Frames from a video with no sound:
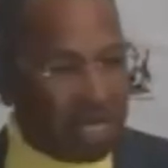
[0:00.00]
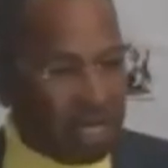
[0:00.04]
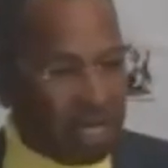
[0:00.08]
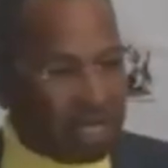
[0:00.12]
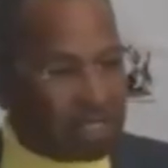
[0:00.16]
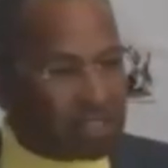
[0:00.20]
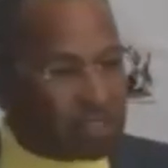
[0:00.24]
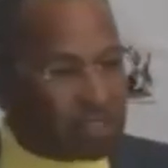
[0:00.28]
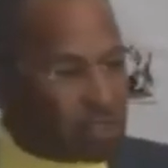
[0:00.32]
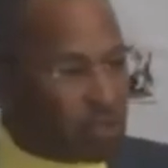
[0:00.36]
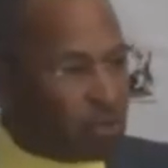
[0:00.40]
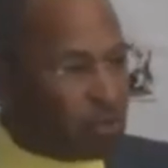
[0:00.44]

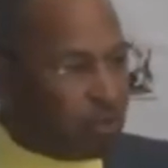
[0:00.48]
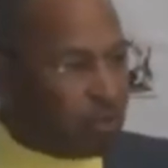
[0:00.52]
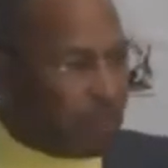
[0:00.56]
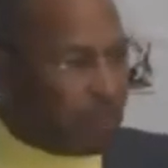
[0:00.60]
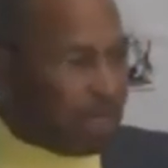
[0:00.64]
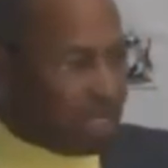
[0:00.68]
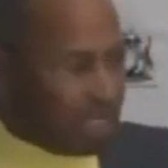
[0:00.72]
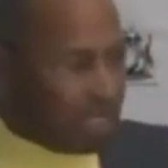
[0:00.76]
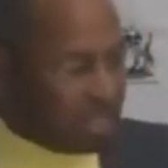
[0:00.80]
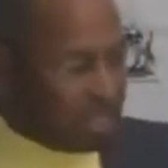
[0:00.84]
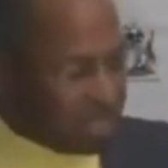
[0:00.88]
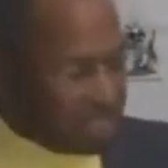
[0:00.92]
And so we
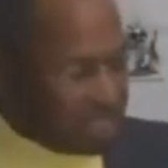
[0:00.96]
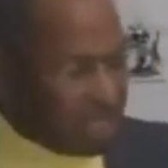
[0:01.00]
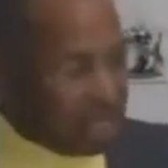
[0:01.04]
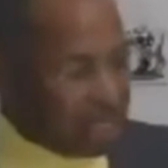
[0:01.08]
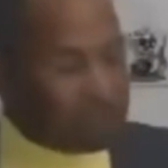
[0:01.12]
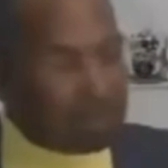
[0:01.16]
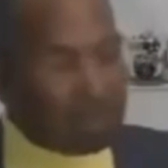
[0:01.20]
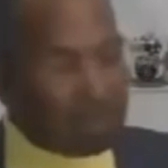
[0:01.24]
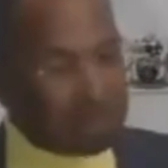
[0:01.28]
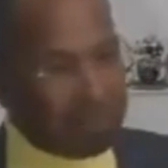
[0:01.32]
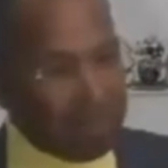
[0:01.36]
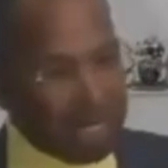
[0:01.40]
can say,
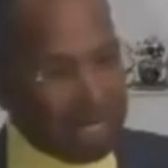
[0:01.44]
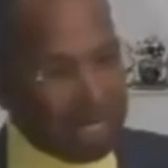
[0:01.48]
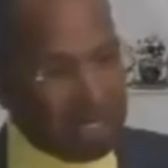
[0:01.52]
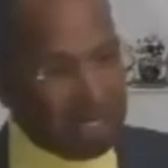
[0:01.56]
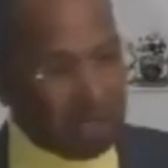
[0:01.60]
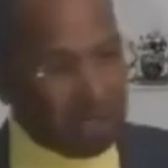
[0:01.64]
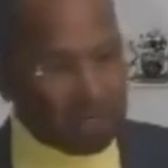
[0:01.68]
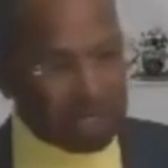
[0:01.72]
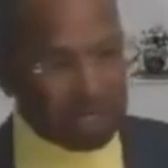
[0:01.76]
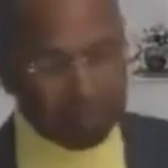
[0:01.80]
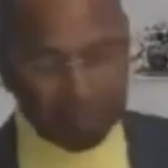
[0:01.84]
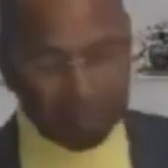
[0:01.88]
but many
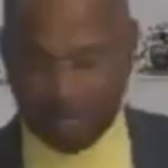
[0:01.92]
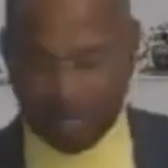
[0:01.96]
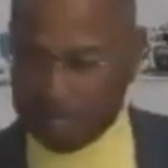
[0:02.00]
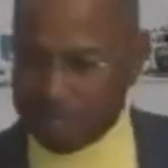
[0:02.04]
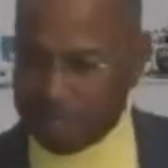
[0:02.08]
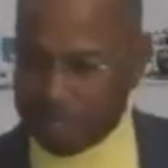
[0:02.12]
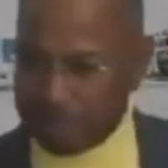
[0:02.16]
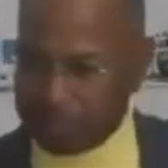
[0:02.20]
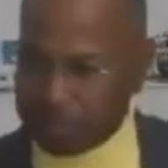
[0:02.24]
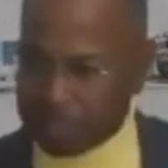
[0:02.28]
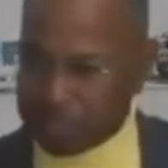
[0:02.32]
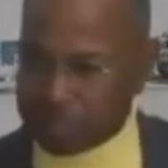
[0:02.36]
other
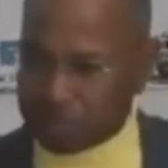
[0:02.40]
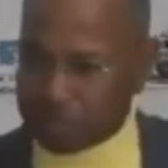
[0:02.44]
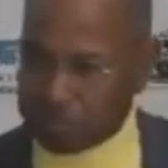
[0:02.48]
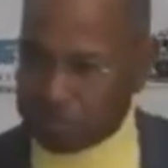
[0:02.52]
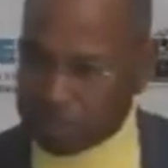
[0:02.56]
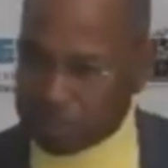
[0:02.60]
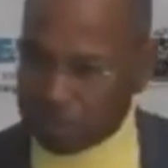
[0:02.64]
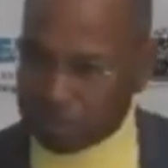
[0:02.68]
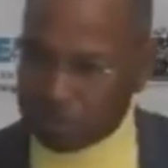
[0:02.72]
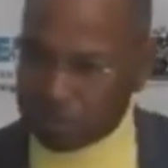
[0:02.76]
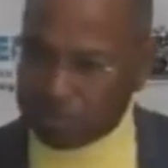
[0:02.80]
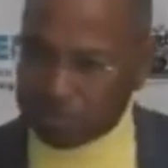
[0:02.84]
pandemics
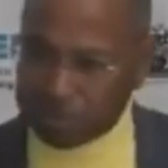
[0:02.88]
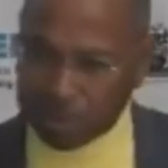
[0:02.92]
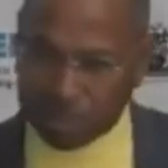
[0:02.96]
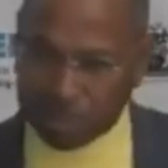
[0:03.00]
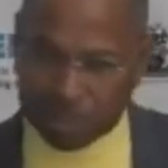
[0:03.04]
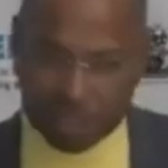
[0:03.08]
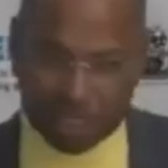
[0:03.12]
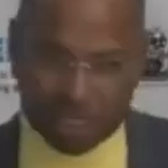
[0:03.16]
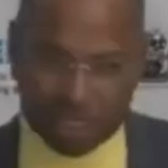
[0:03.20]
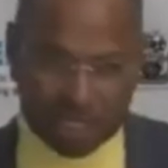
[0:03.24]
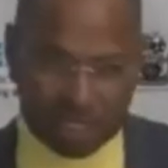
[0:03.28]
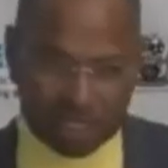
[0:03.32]
which has
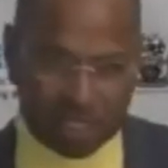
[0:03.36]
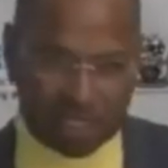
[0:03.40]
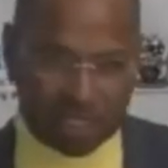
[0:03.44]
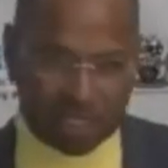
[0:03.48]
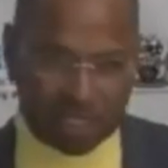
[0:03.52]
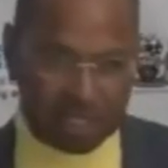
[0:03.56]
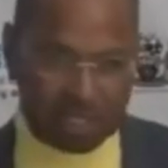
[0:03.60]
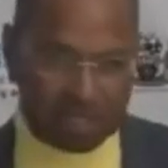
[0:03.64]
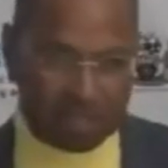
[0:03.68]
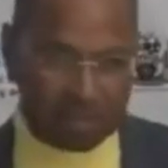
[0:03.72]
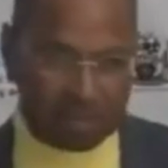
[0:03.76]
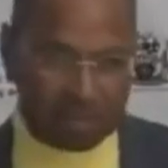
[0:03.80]
preceded
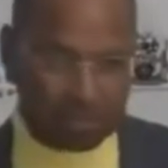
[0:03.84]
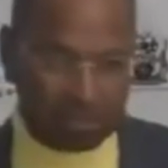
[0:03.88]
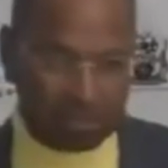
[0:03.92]
these.